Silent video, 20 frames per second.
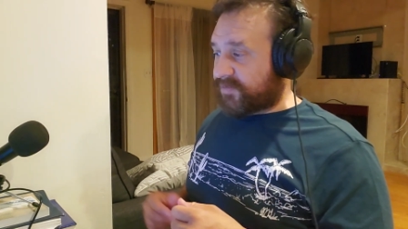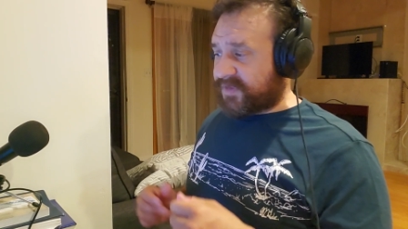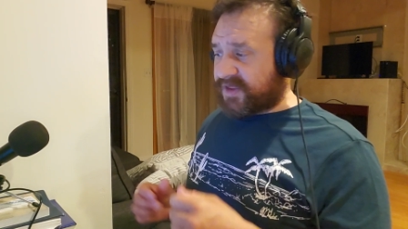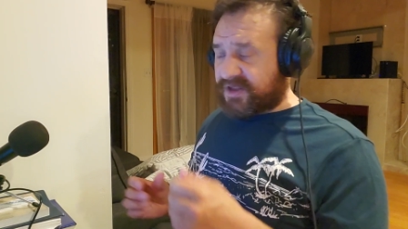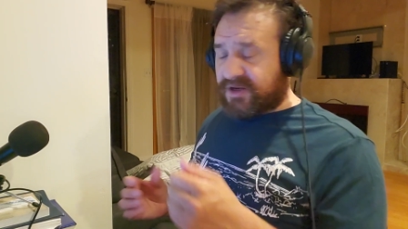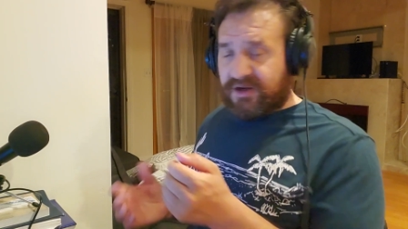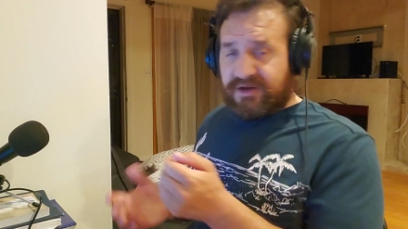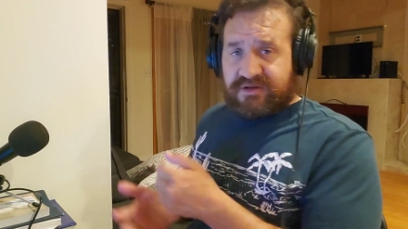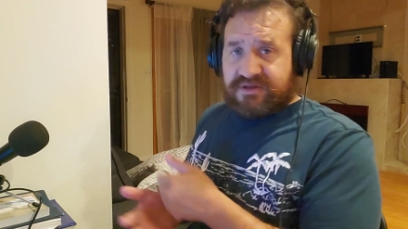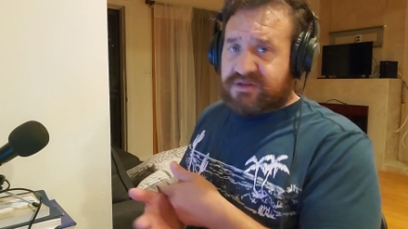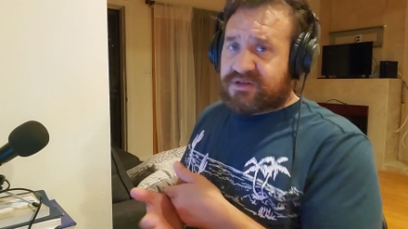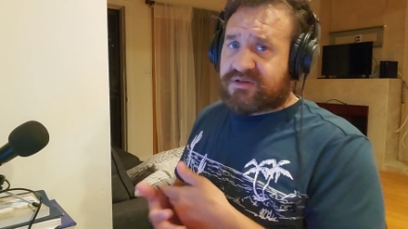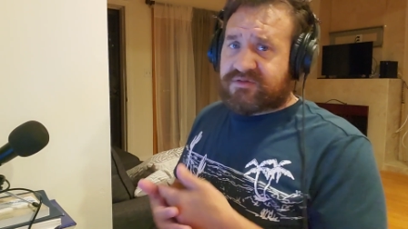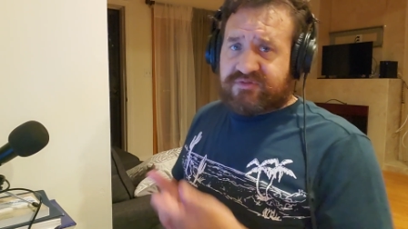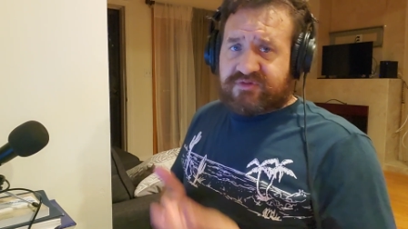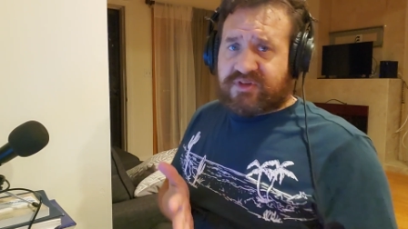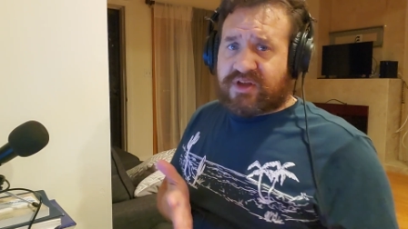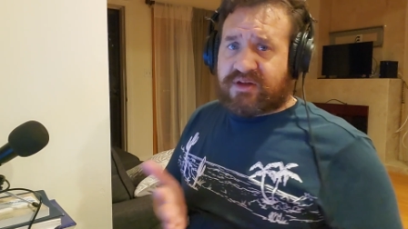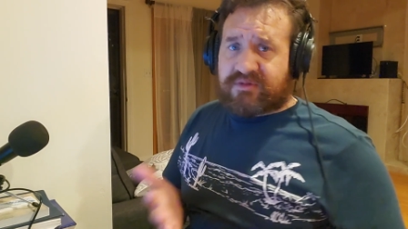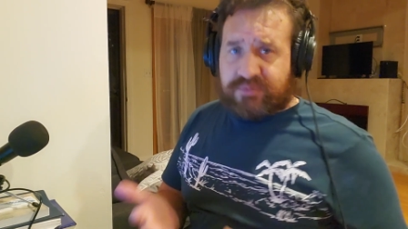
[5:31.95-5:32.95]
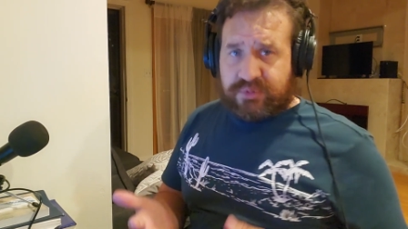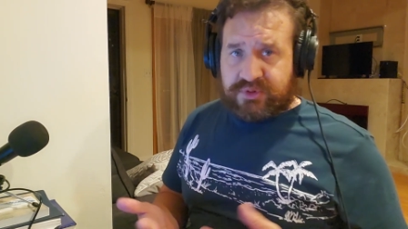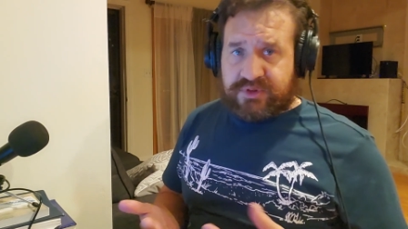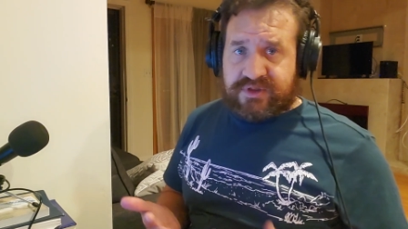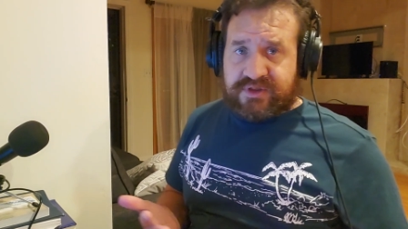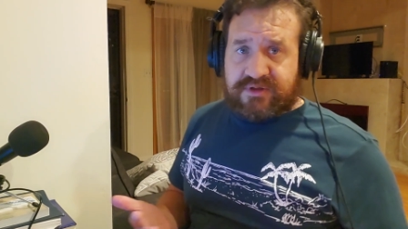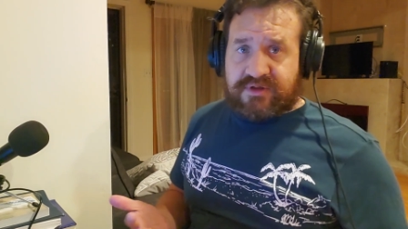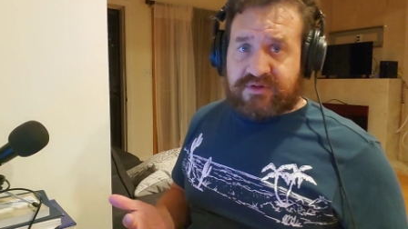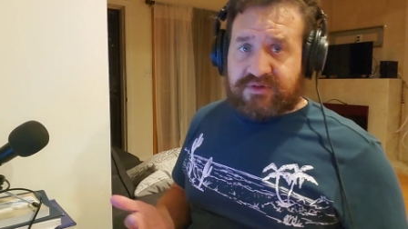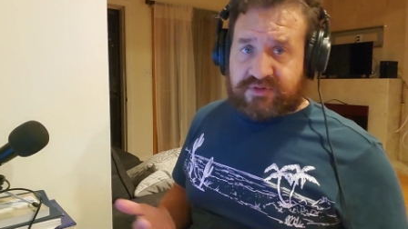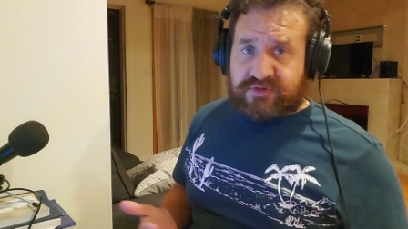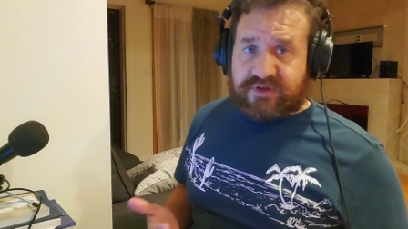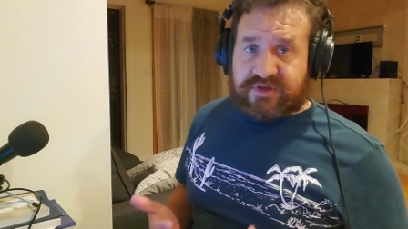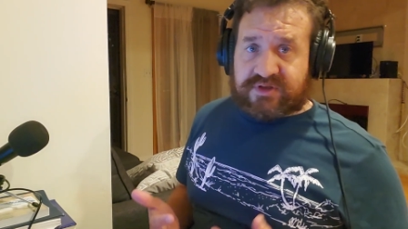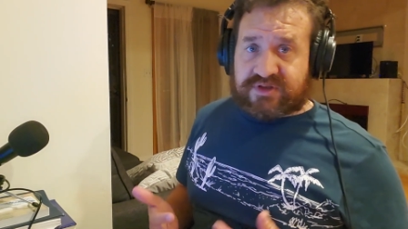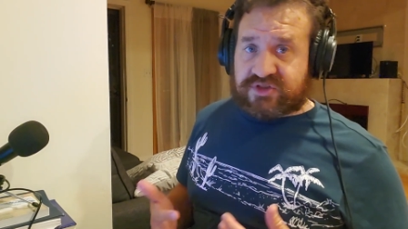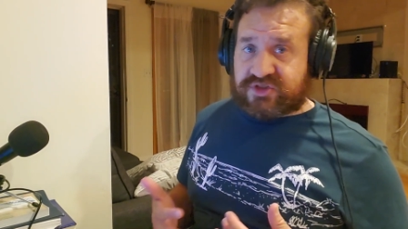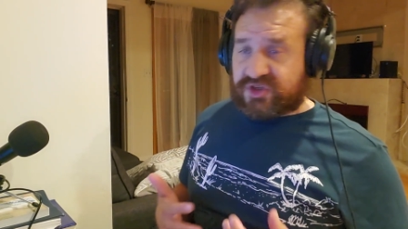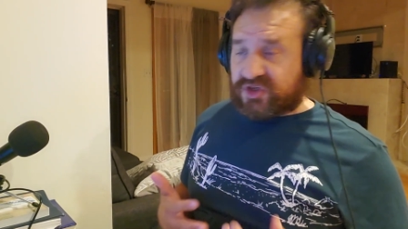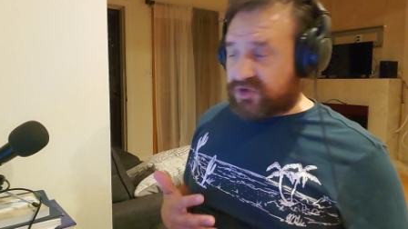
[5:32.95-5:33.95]
I dabbled in
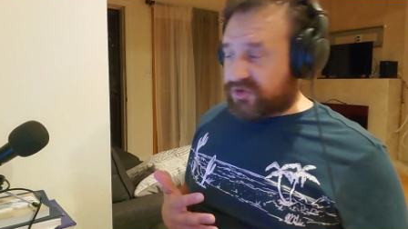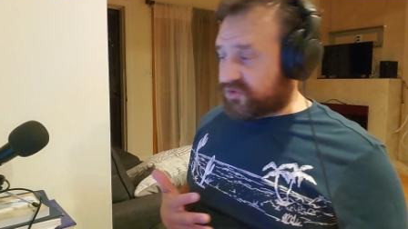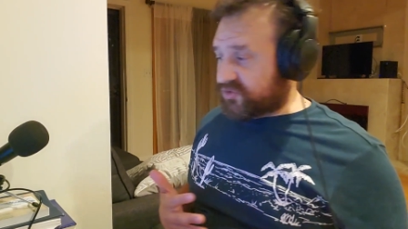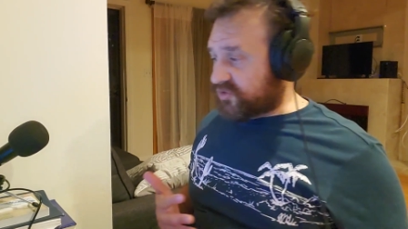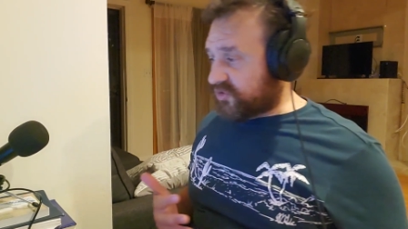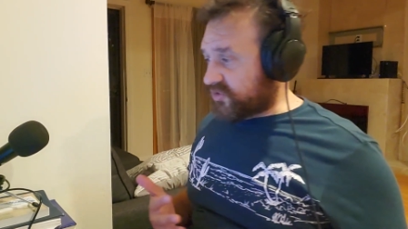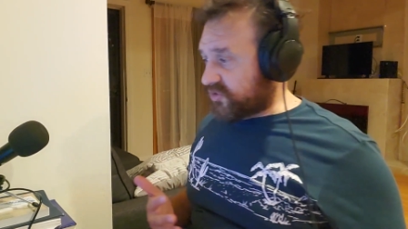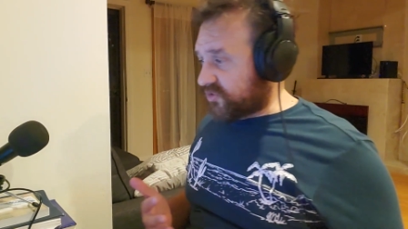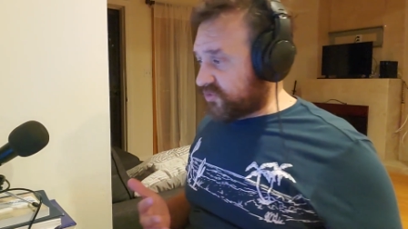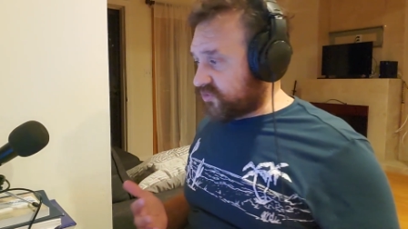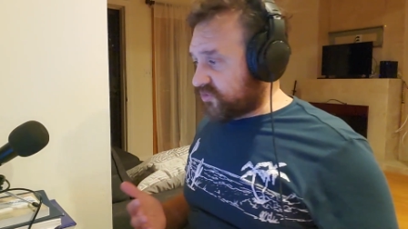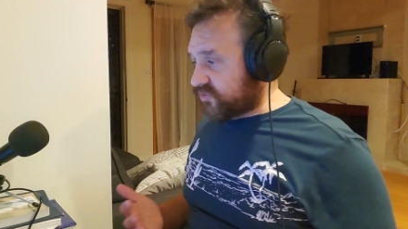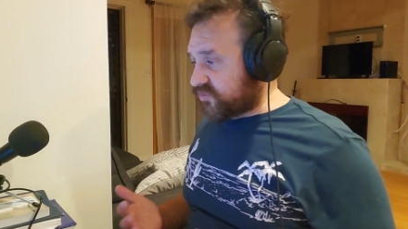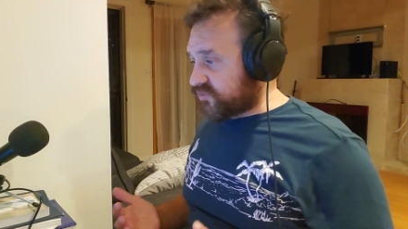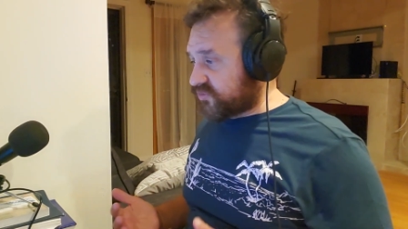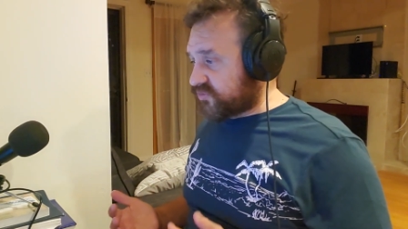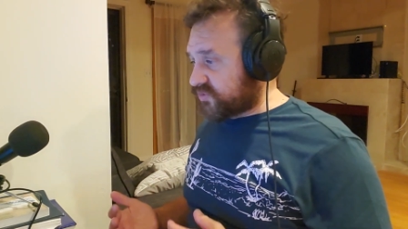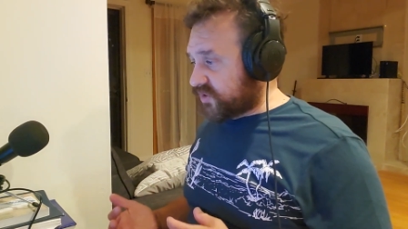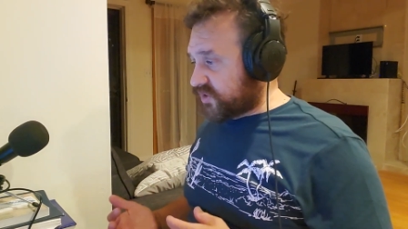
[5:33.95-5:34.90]
things: Jeet Do,